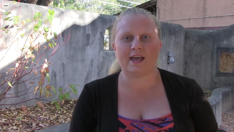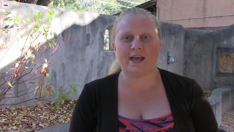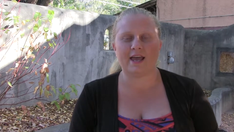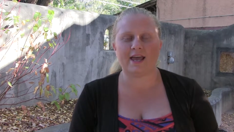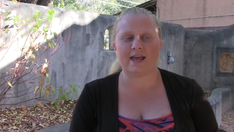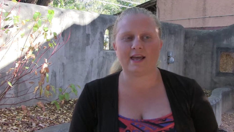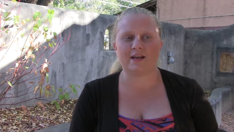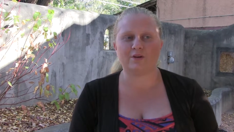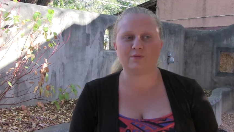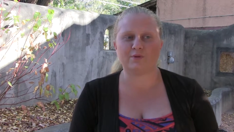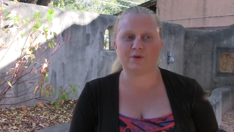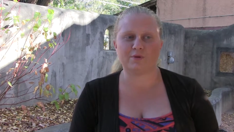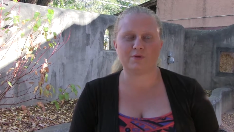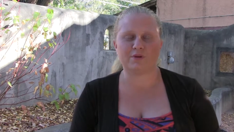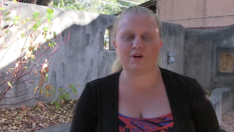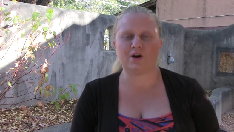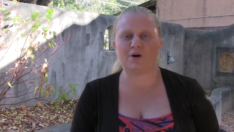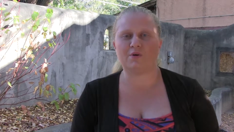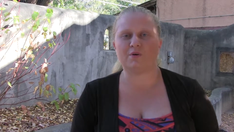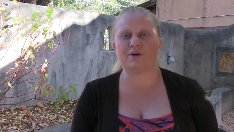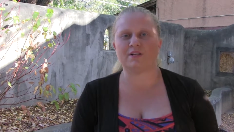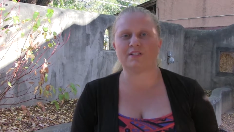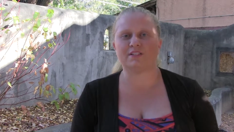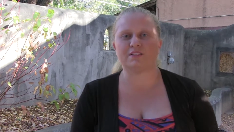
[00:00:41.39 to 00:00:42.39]
And we would
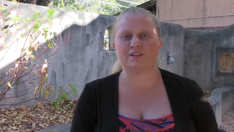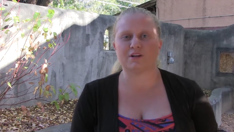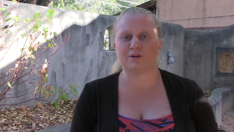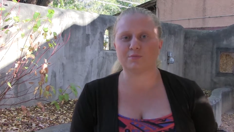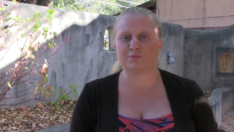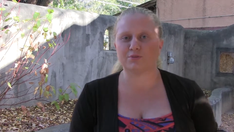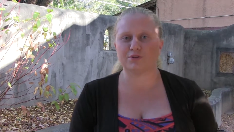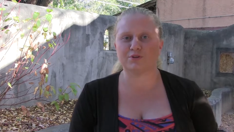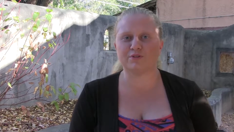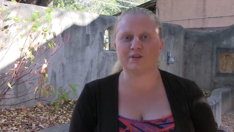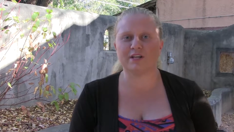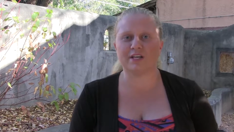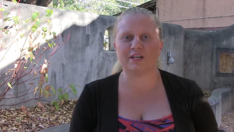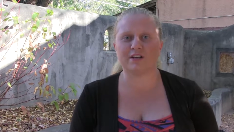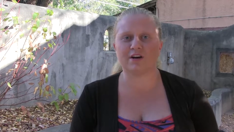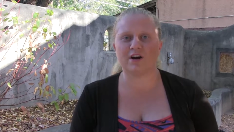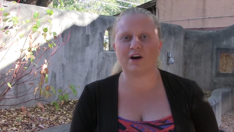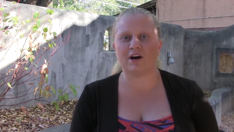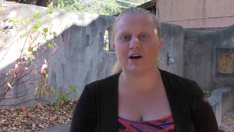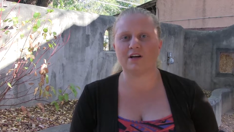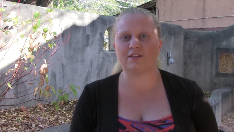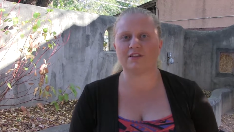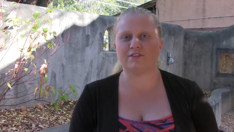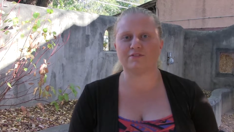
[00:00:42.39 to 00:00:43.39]
always start pruning
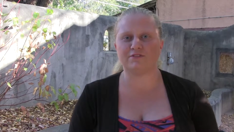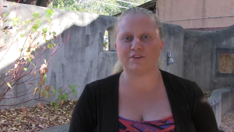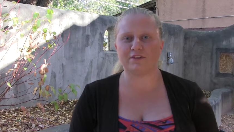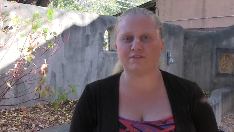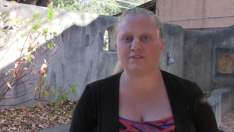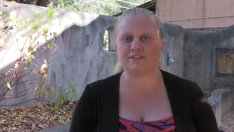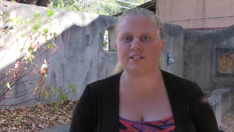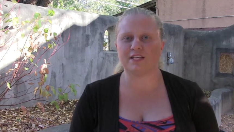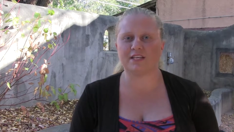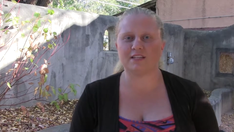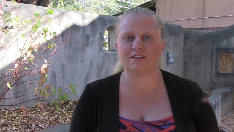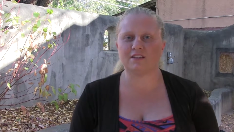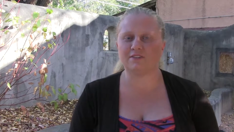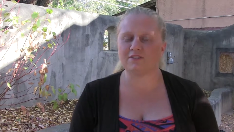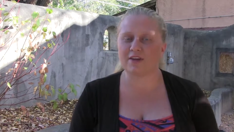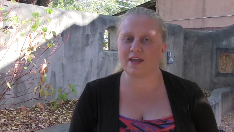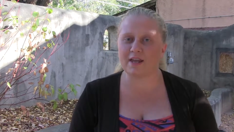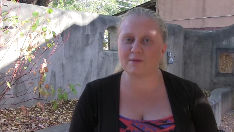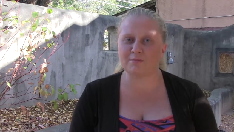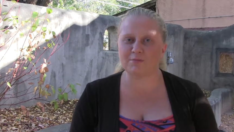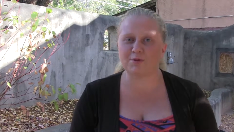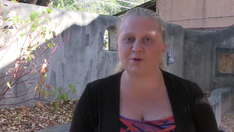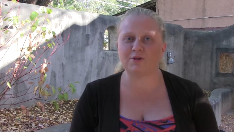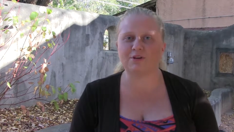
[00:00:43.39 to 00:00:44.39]
on the 15th of
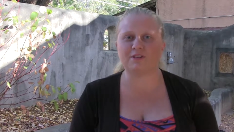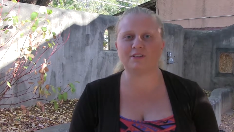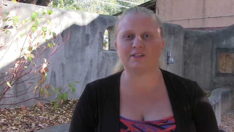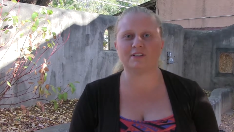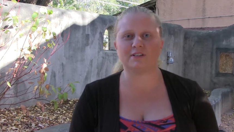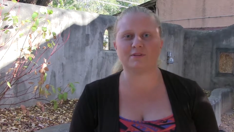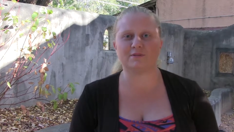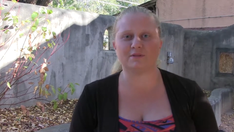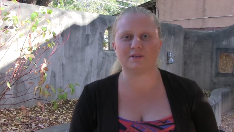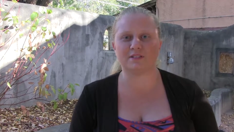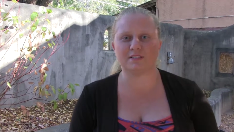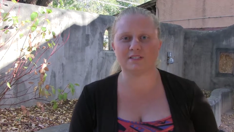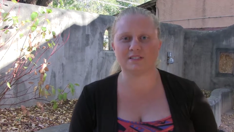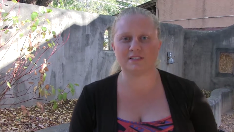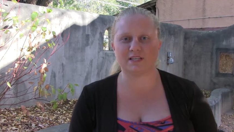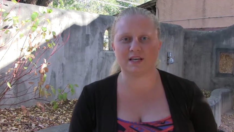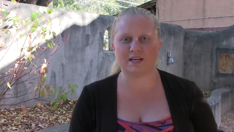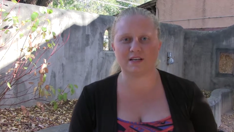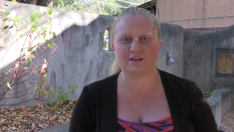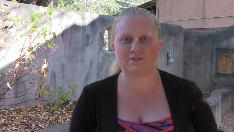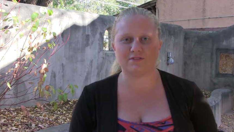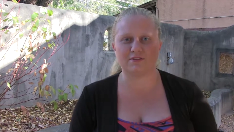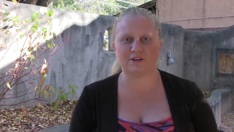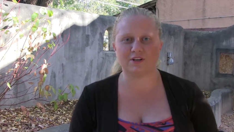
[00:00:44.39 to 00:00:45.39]
April. It was
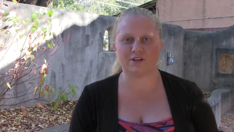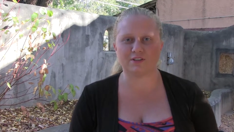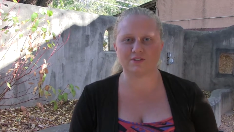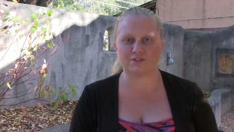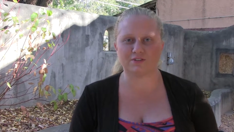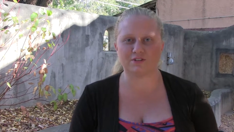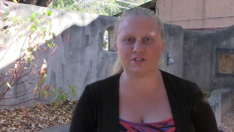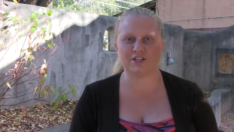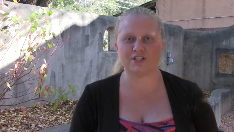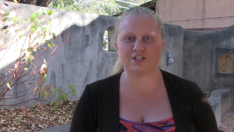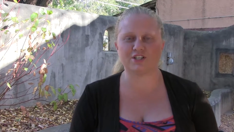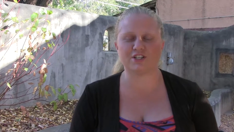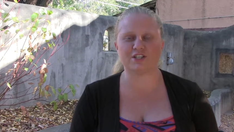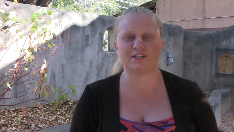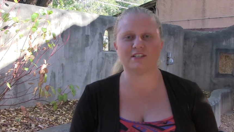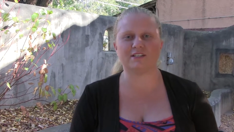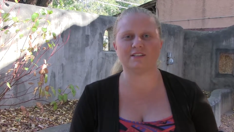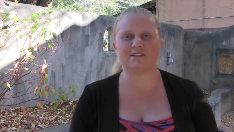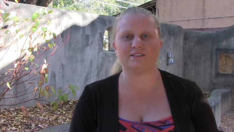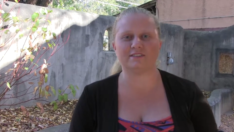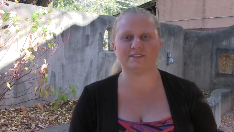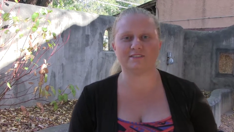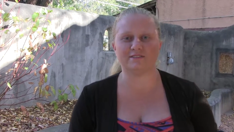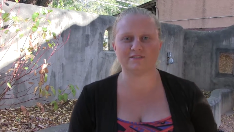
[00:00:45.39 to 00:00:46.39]
kind of our
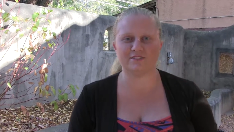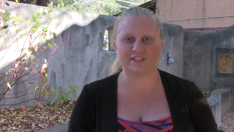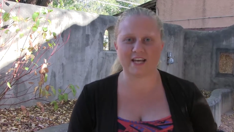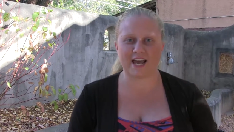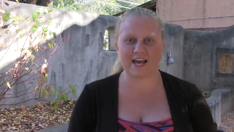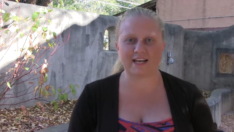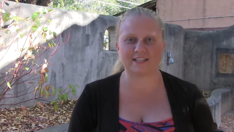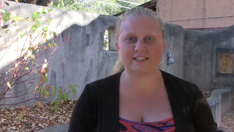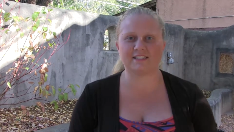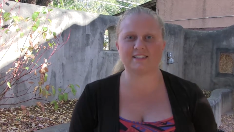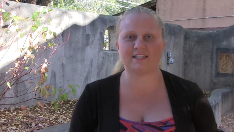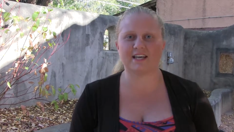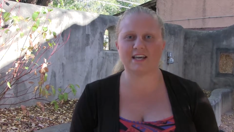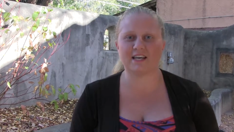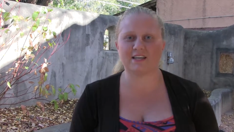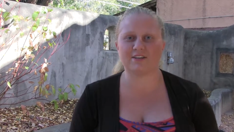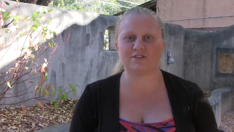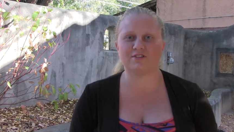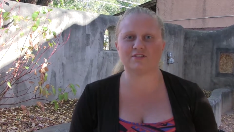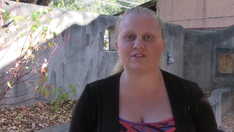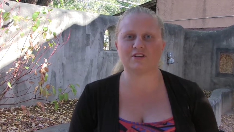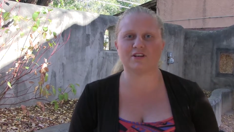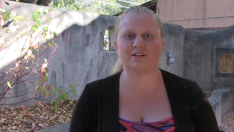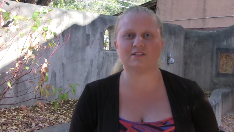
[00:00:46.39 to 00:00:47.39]
tradition. Tax day,
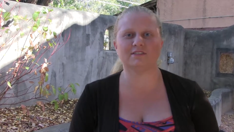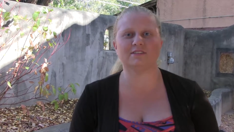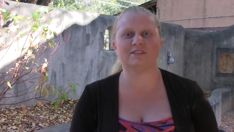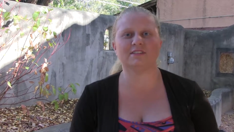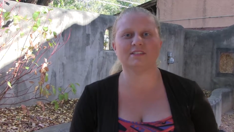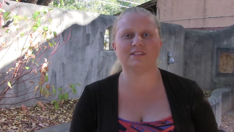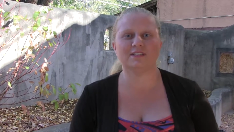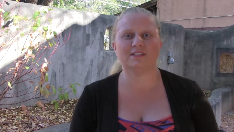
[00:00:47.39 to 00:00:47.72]
you start